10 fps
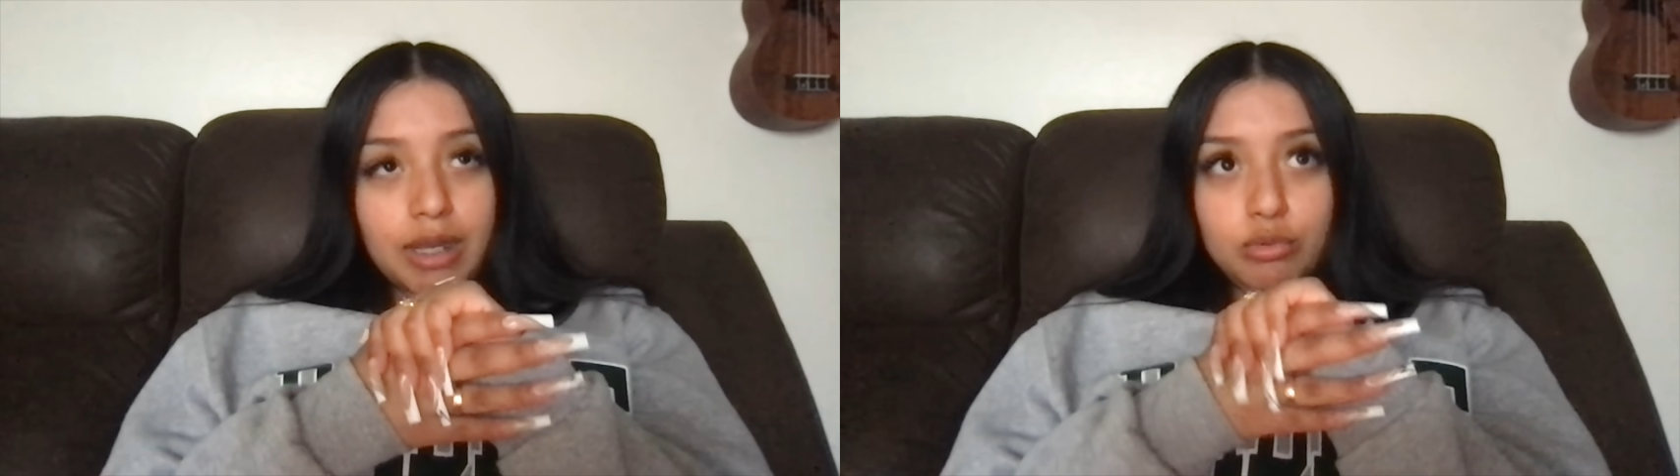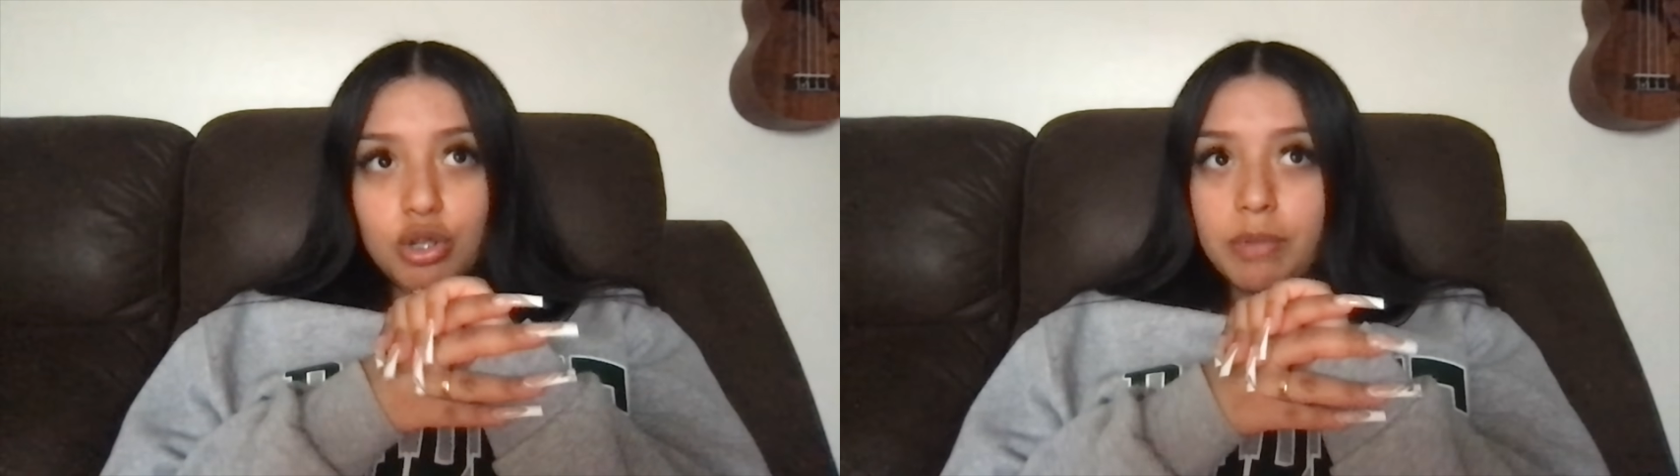I'm
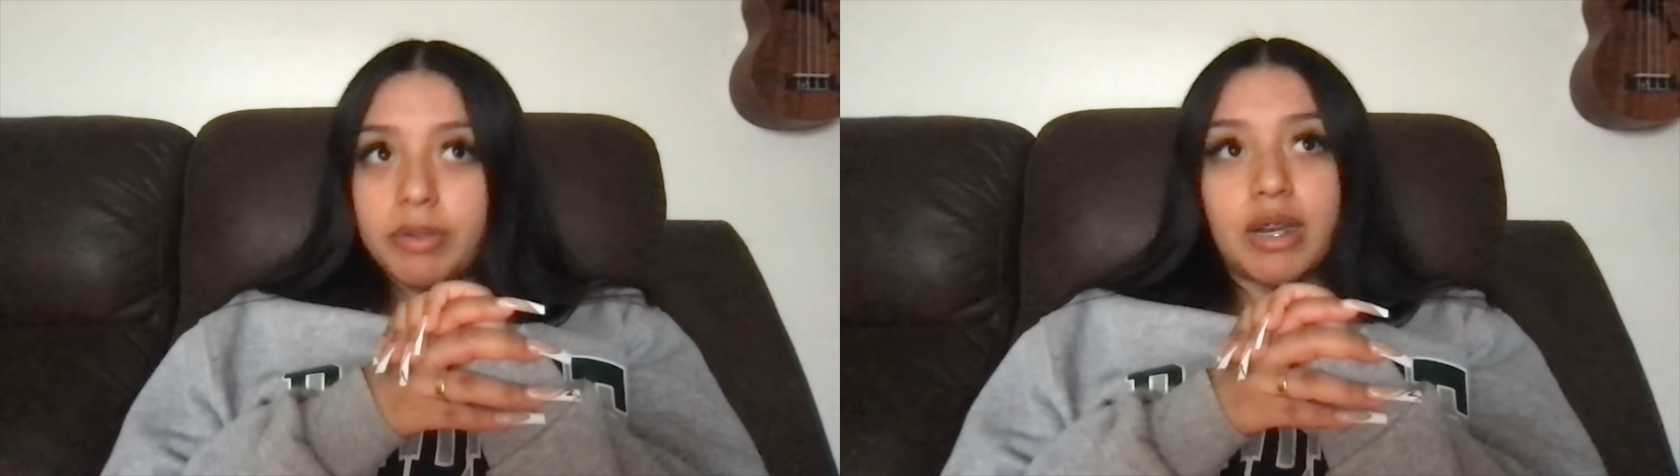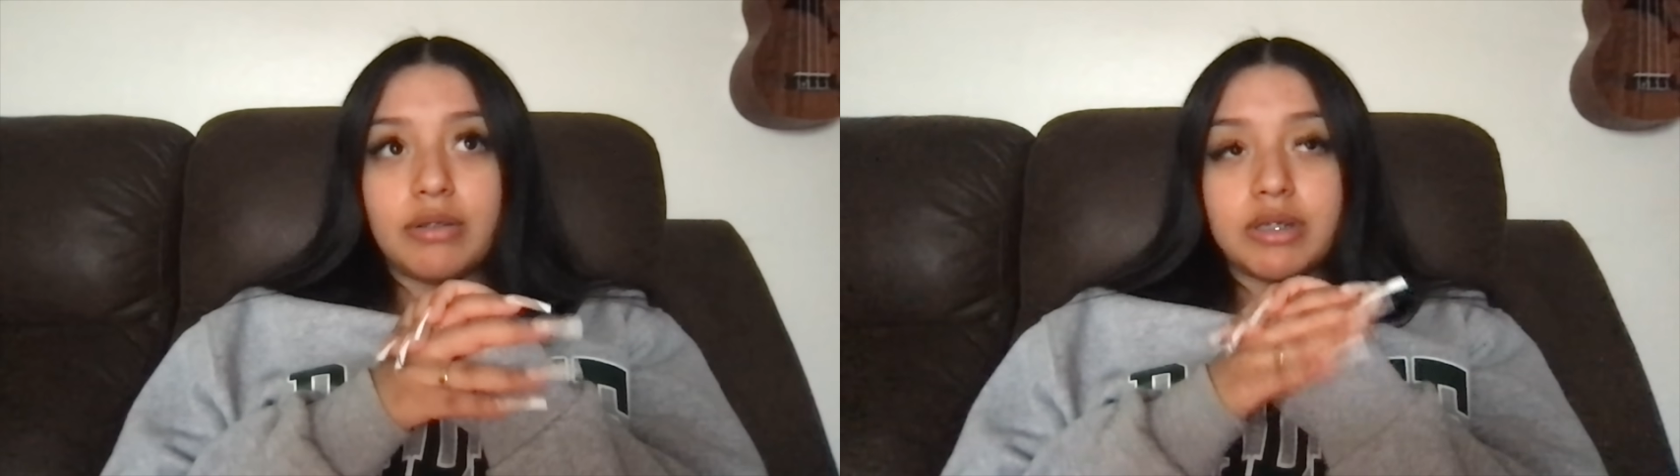so happy
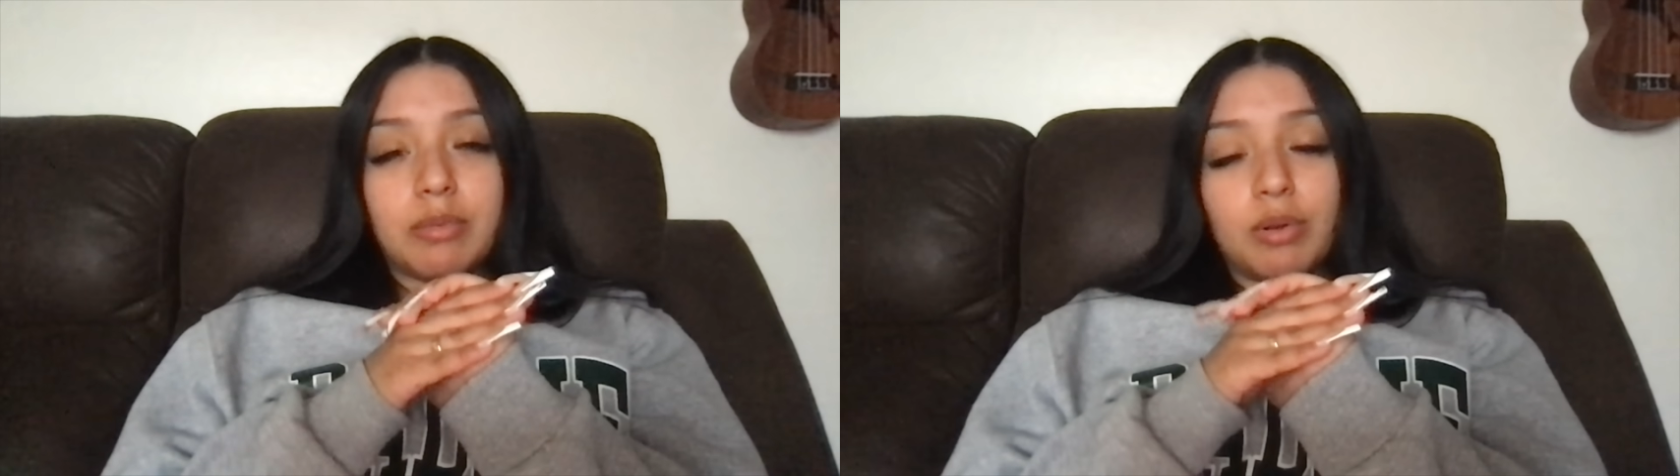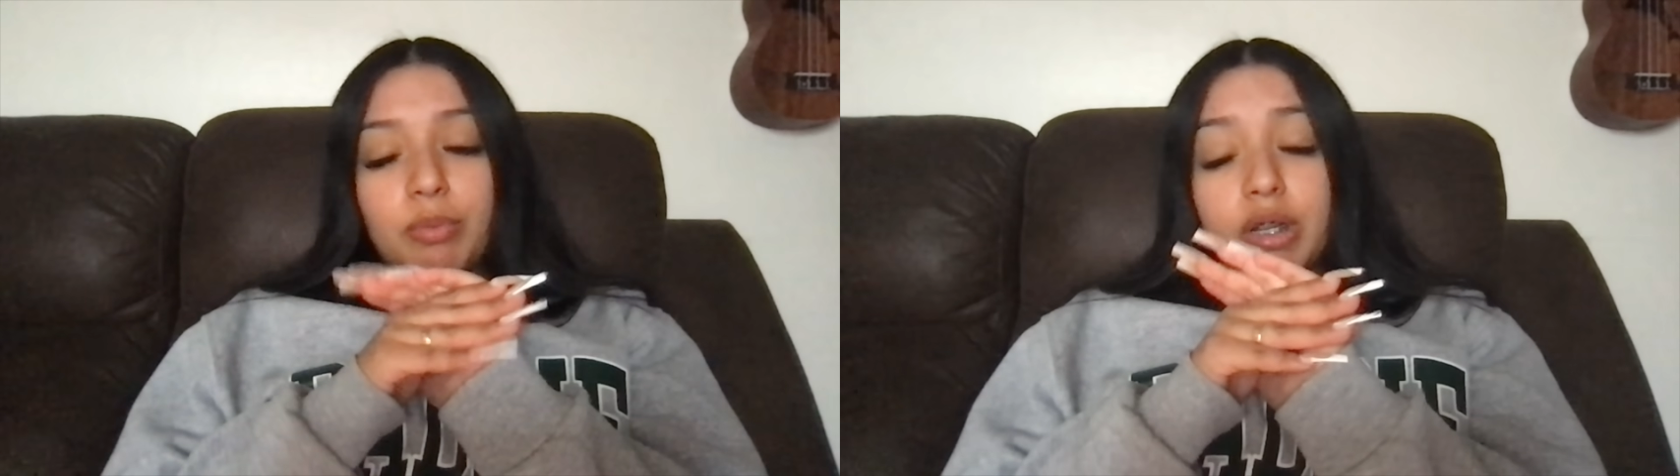that I was
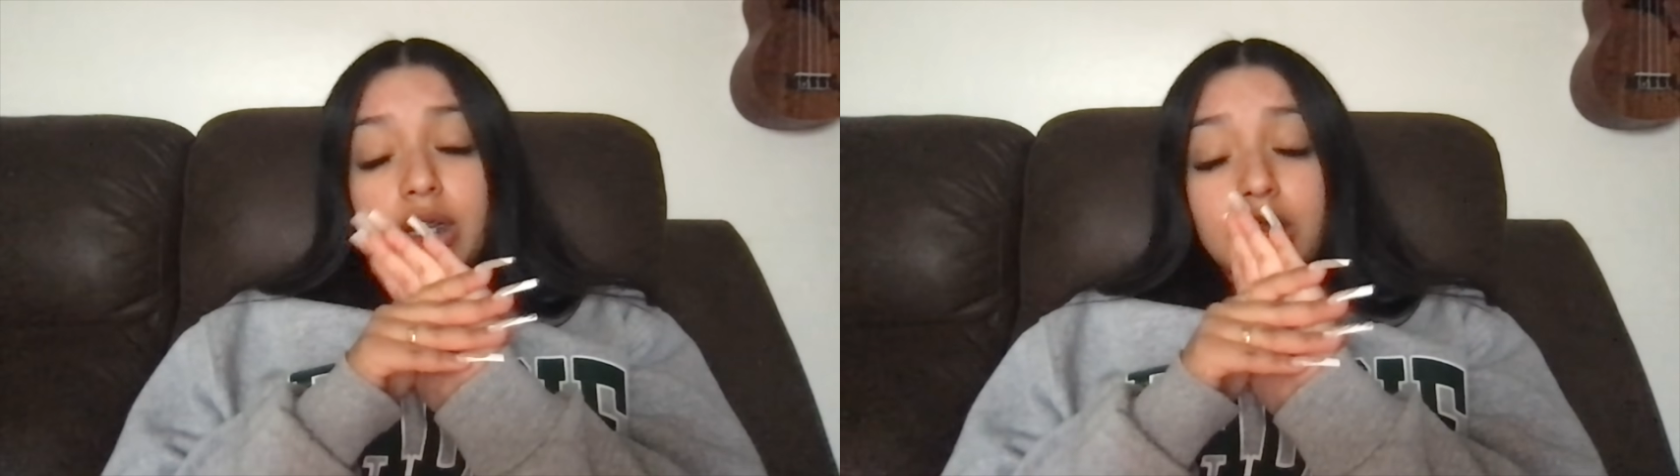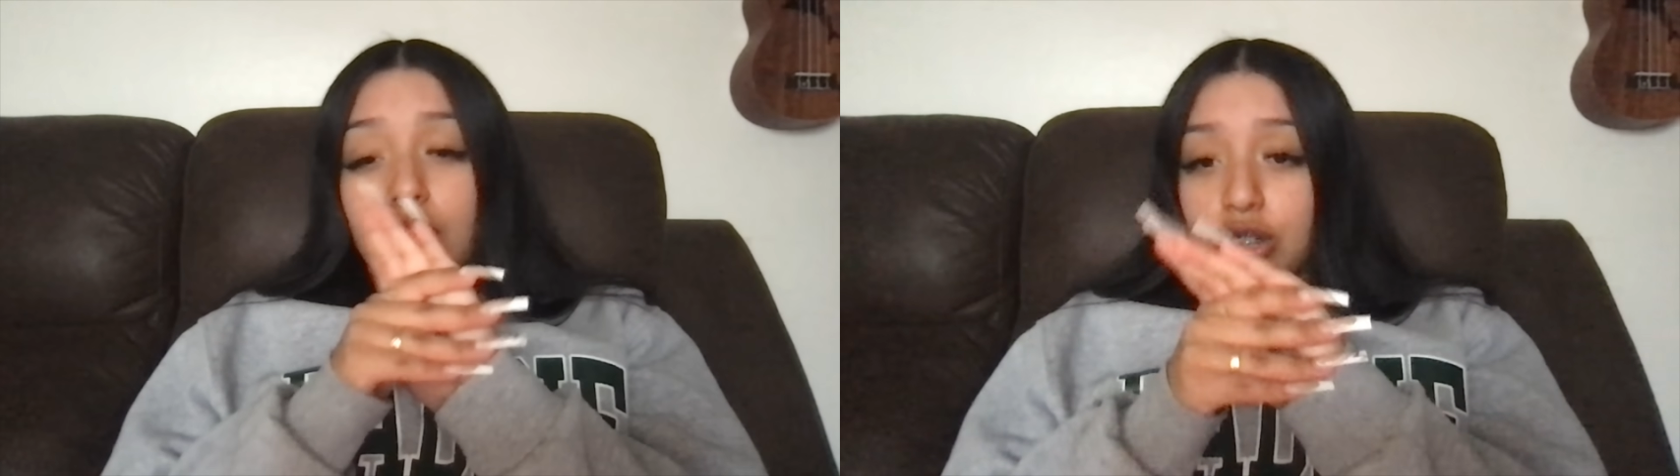able to bring
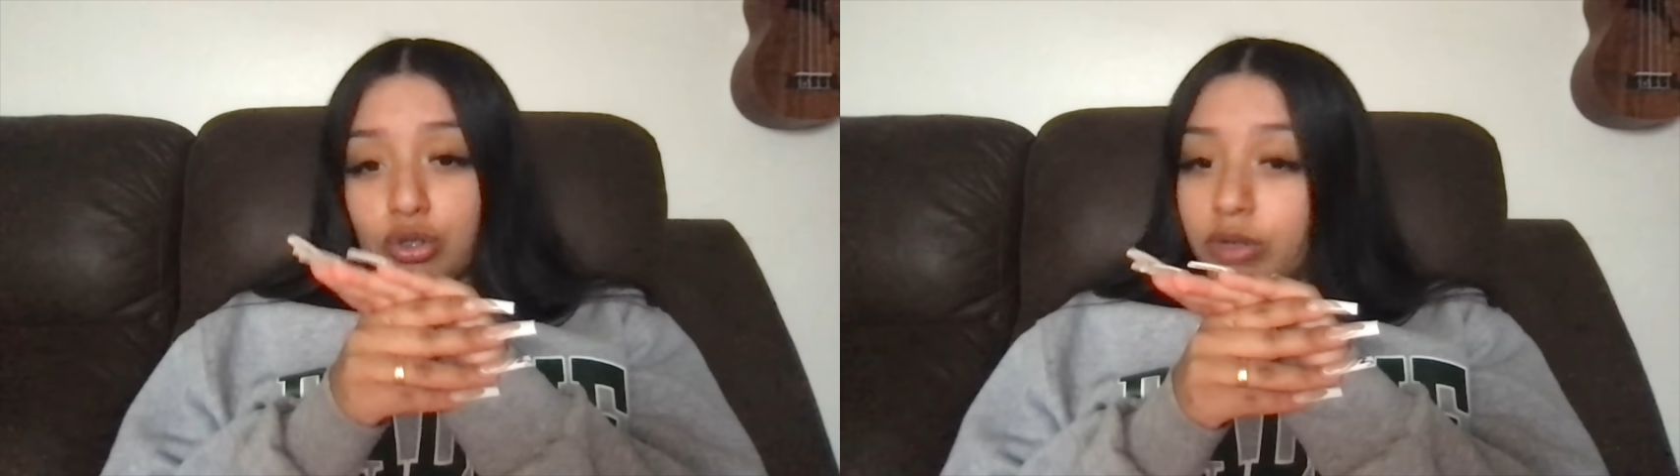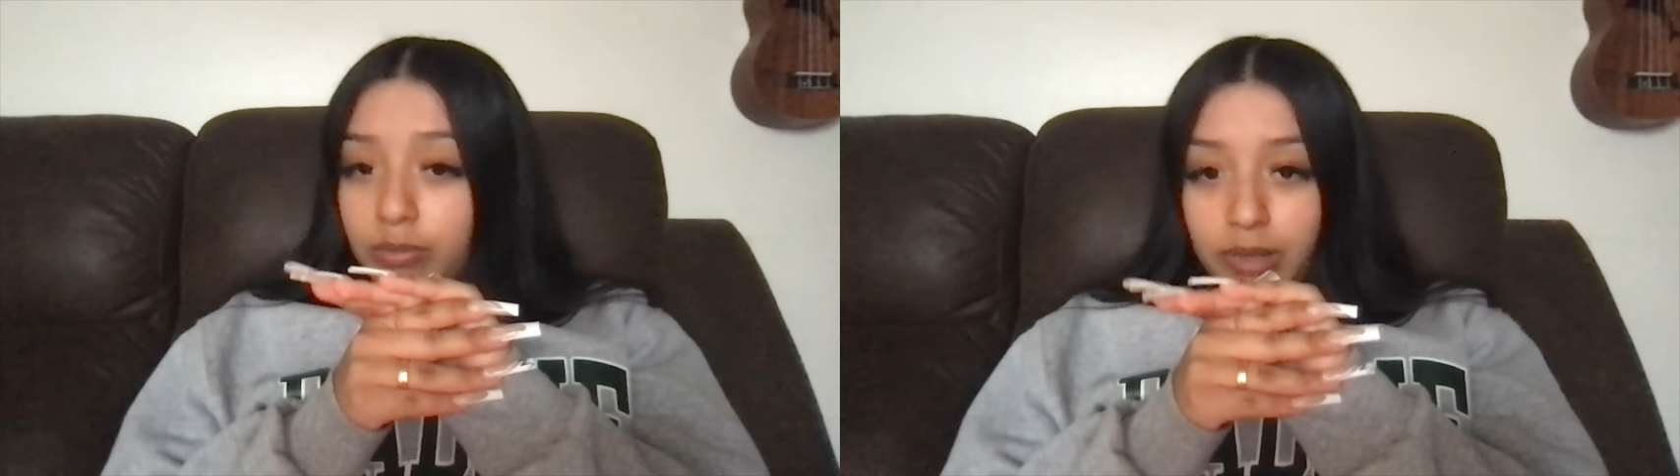Alondra
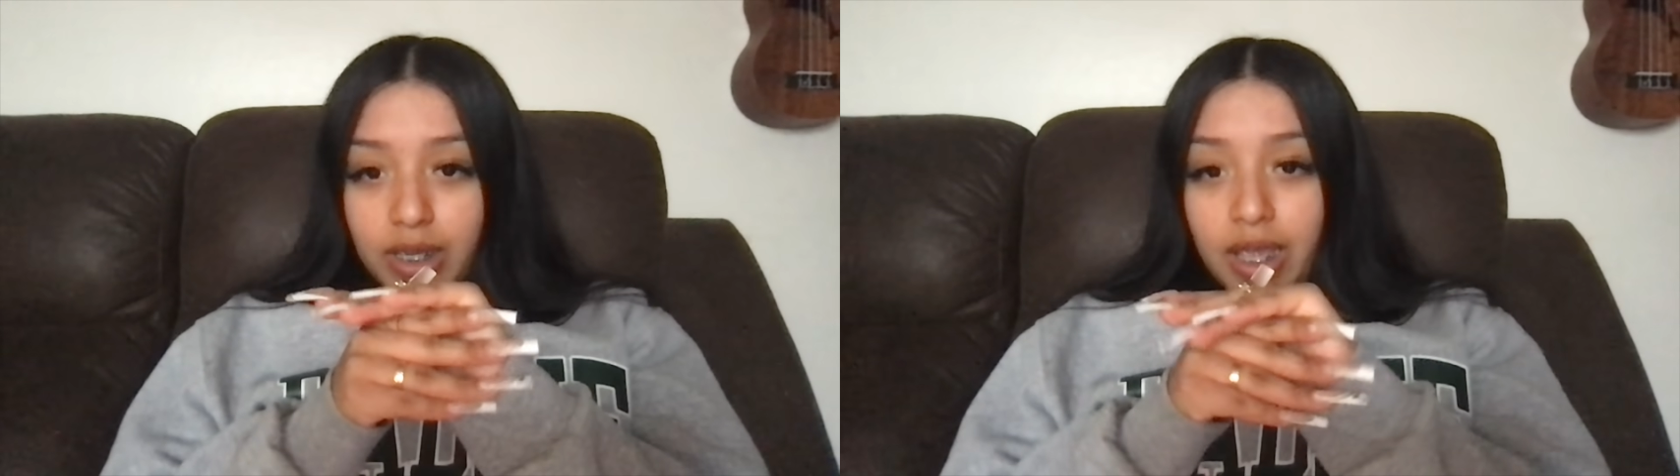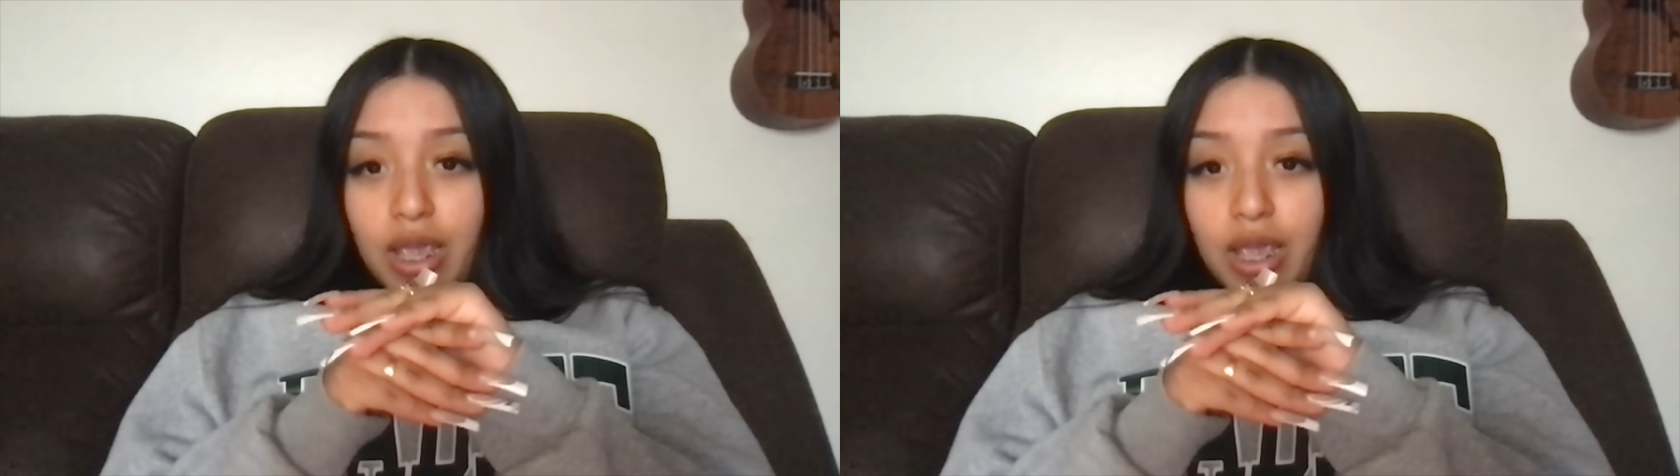with me.